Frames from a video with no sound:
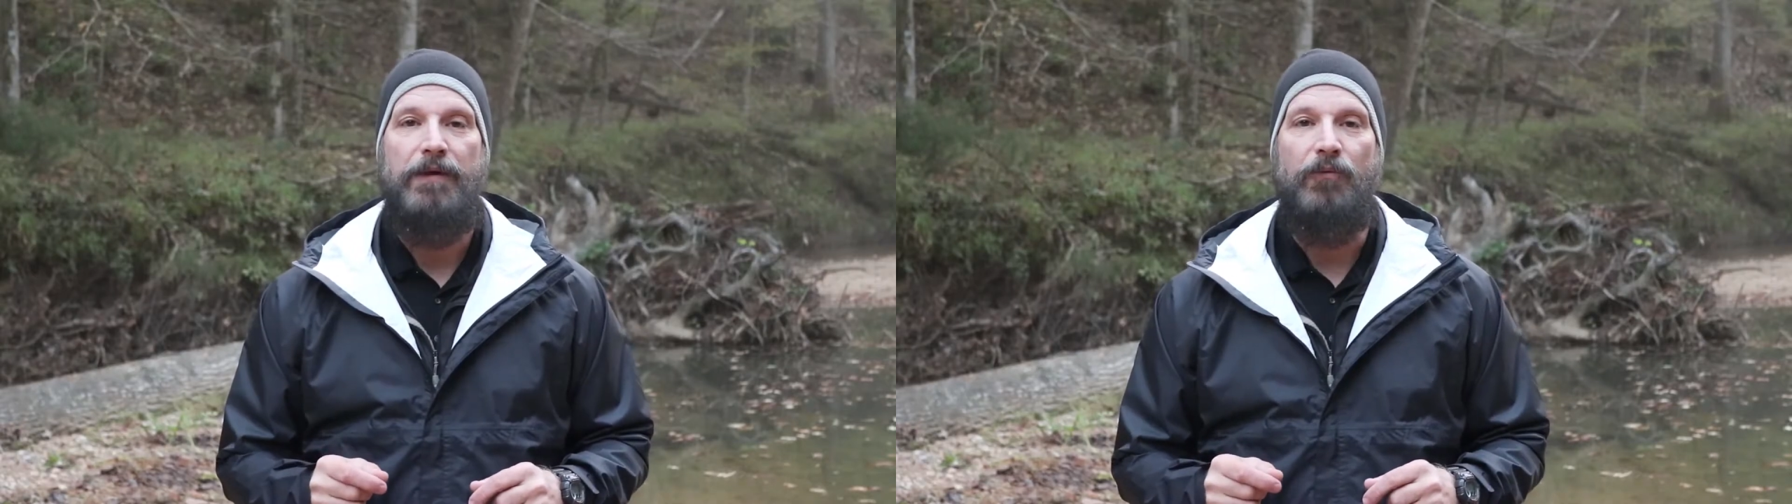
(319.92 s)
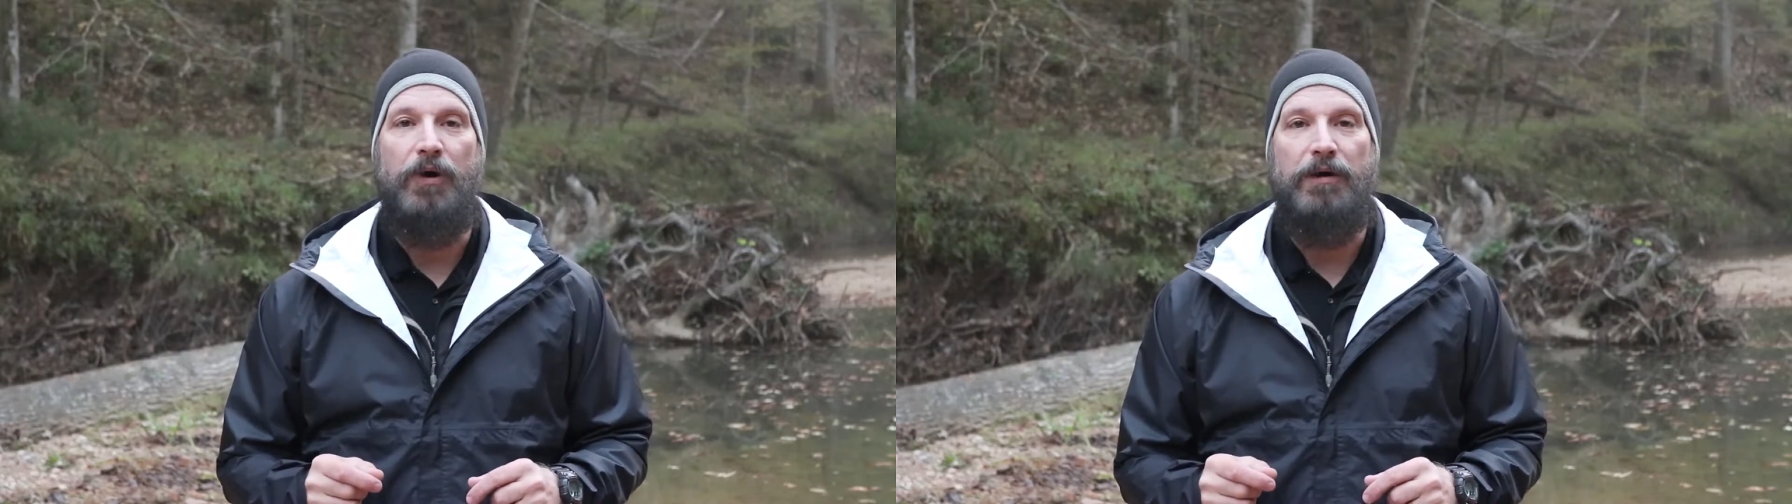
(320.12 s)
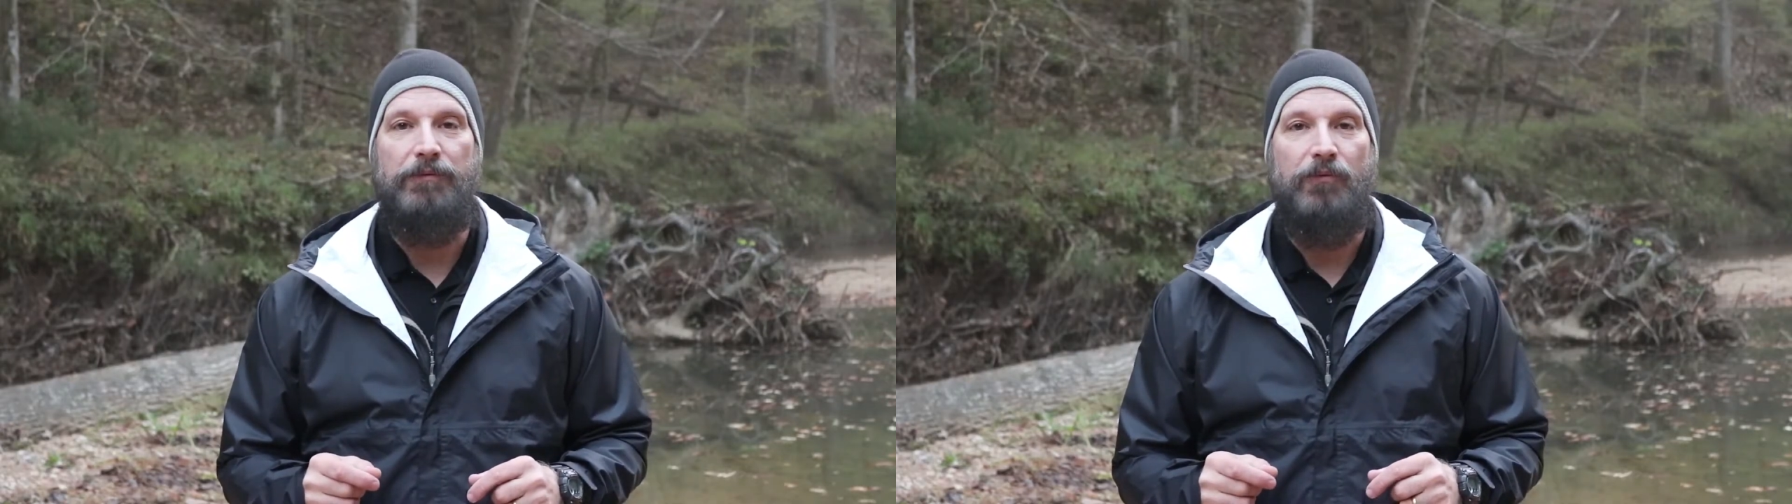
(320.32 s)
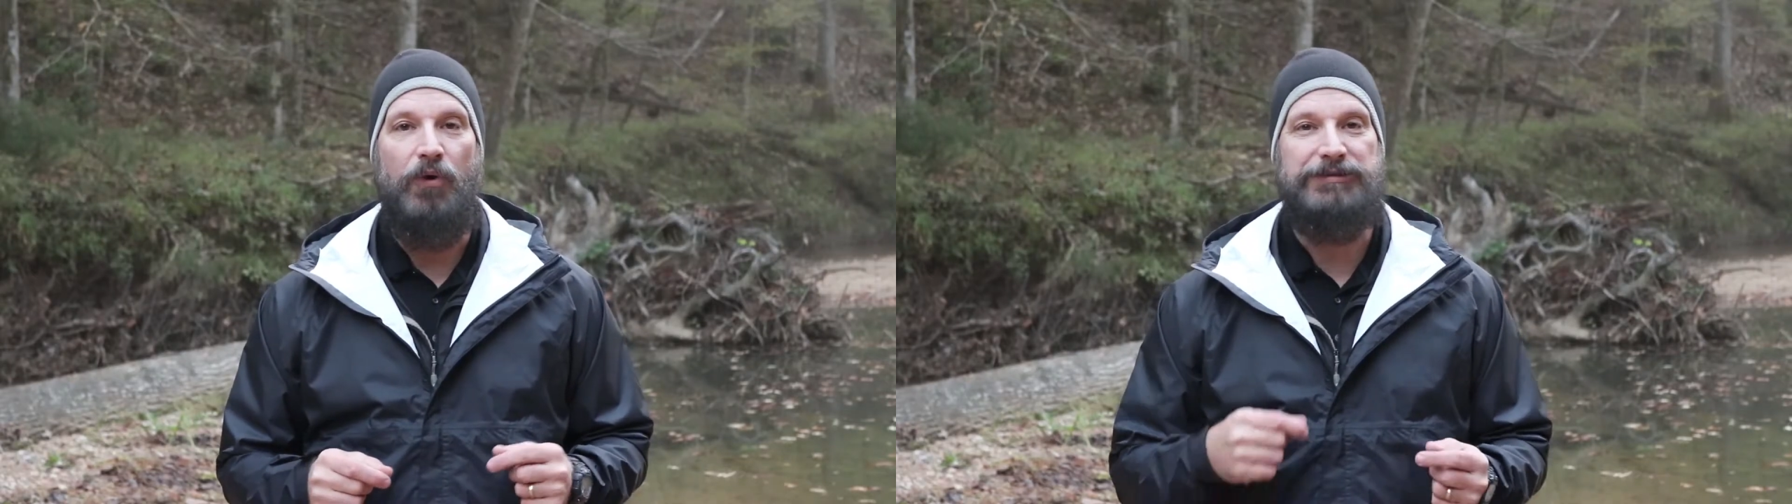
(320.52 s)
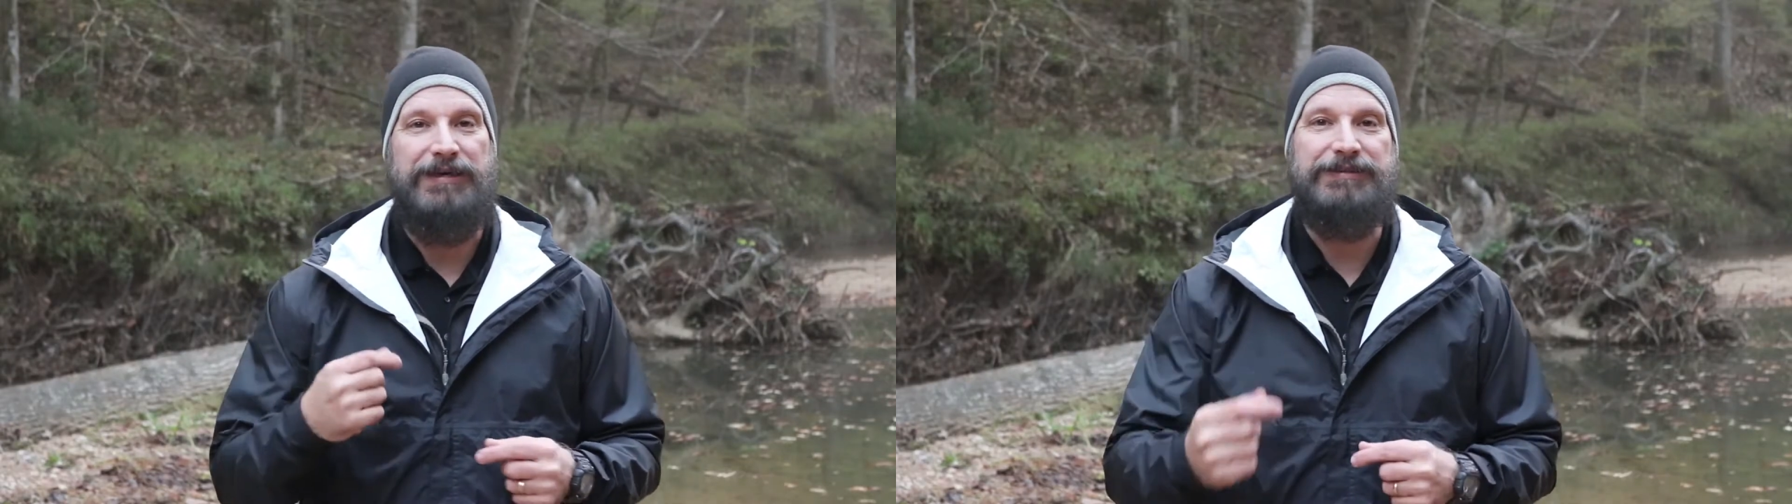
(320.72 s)
Well,
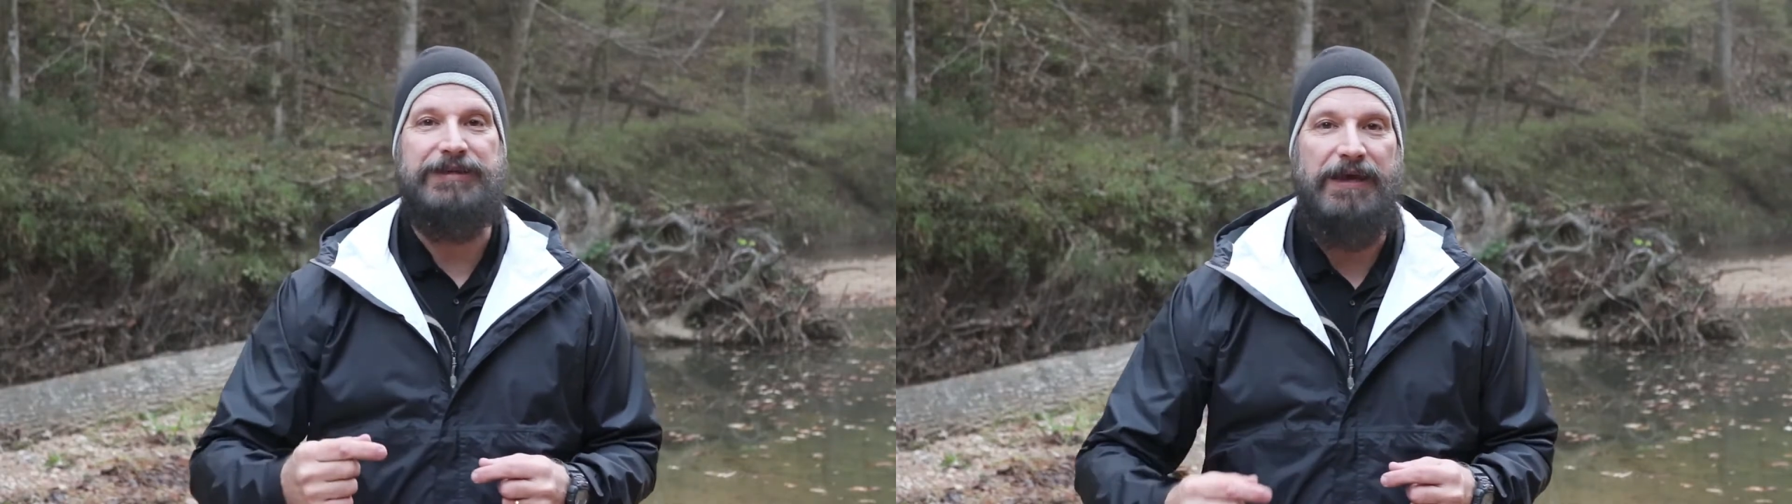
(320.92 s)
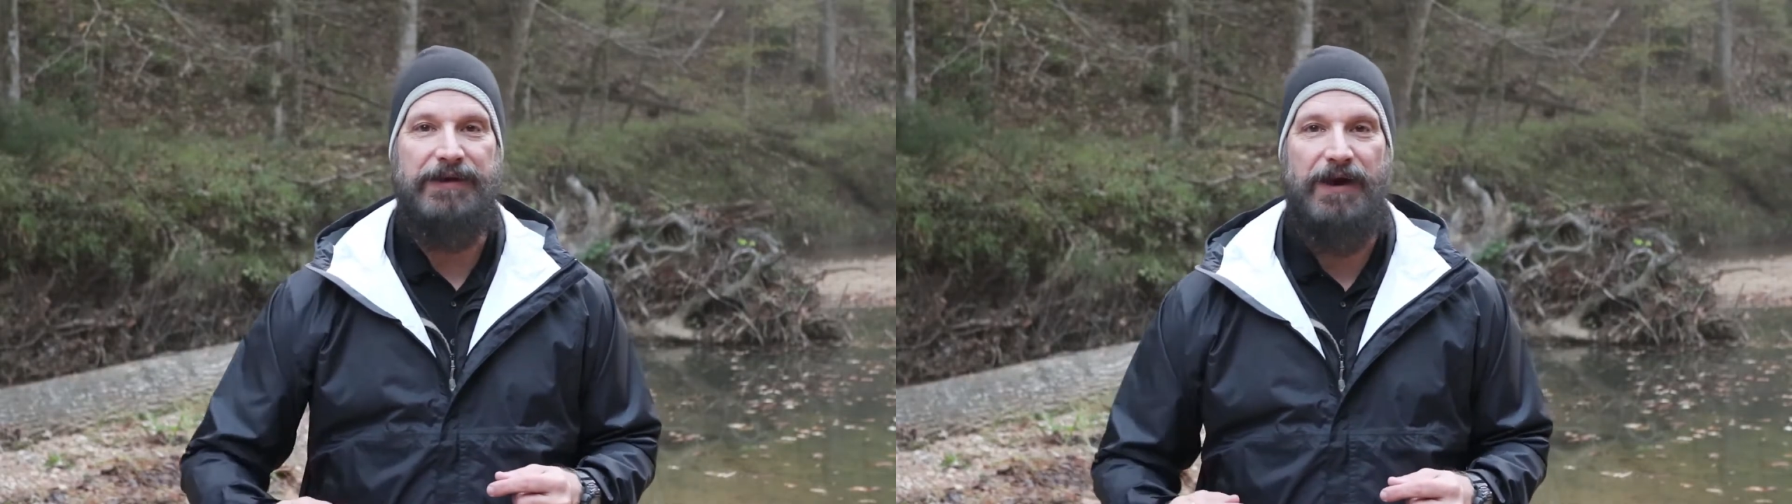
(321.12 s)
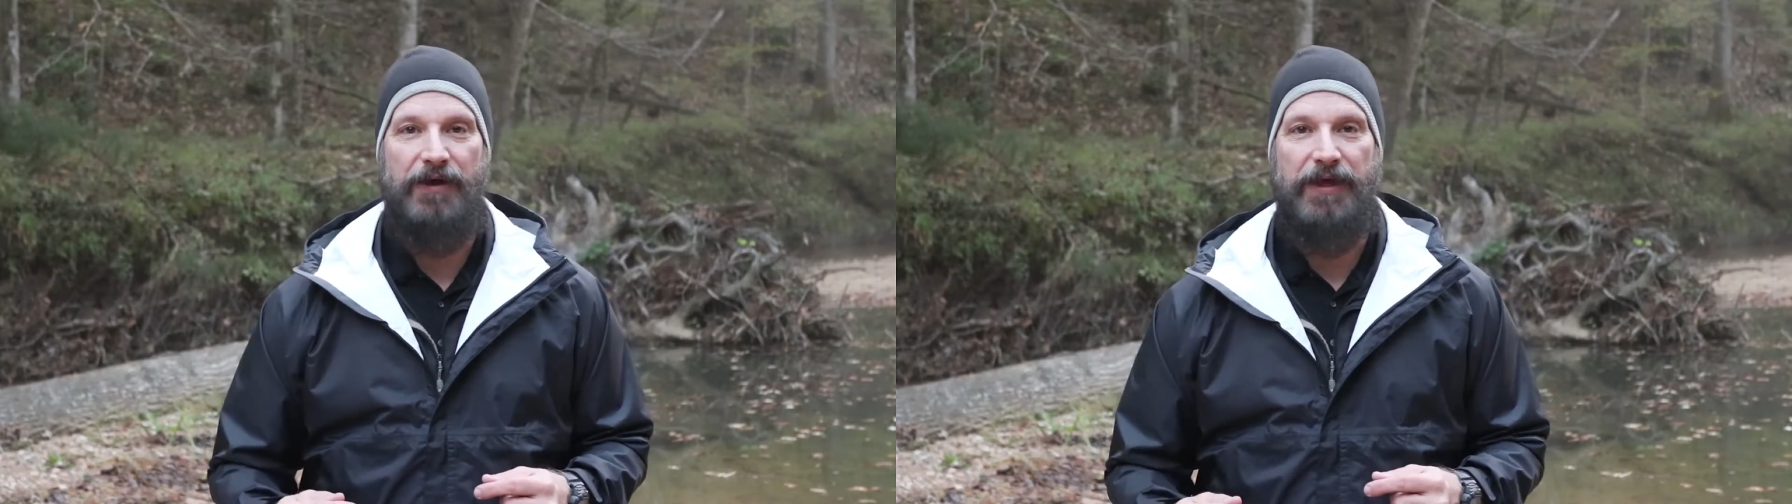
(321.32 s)
once I stated all